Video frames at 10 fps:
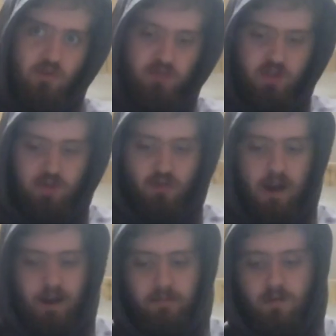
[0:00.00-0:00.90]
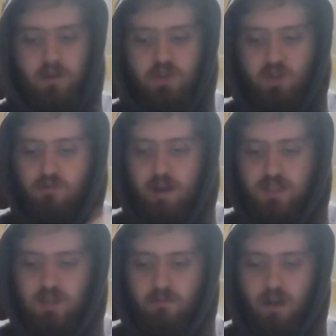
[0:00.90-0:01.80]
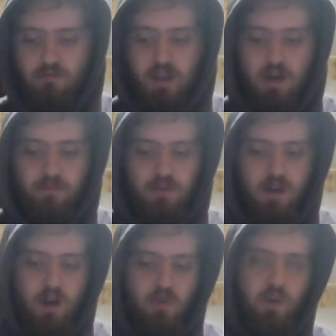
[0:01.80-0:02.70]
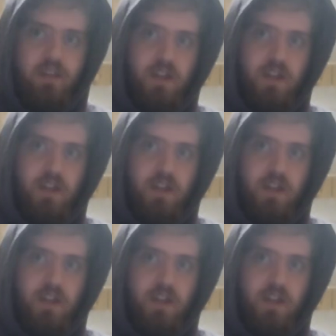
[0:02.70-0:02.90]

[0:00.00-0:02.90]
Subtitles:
go subscribe to SML down below.